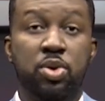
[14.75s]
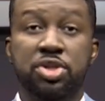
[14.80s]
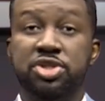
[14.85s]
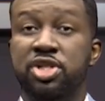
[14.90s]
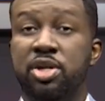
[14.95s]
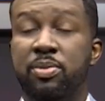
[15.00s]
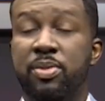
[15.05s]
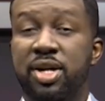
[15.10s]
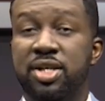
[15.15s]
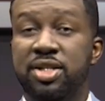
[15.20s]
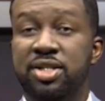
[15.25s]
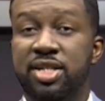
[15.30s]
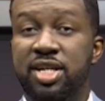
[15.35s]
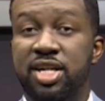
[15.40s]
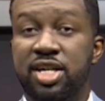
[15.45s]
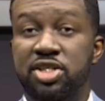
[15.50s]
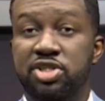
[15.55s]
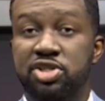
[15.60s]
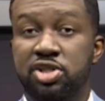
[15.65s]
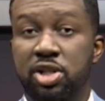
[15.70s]
which
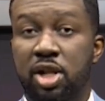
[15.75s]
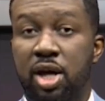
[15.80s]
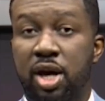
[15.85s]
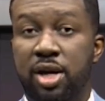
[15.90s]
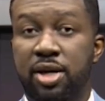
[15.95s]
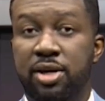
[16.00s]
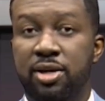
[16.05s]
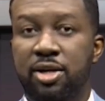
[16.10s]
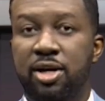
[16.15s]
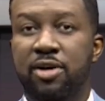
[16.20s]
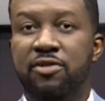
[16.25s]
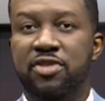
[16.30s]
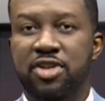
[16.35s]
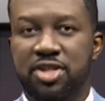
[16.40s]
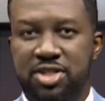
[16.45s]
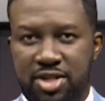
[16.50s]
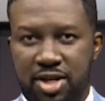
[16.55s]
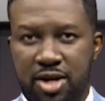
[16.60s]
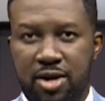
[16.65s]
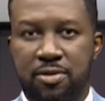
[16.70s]
commenced in July
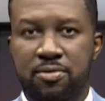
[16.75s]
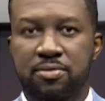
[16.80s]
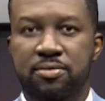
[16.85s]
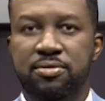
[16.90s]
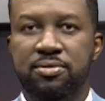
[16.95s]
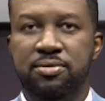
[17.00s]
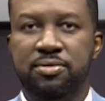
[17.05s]
of this year.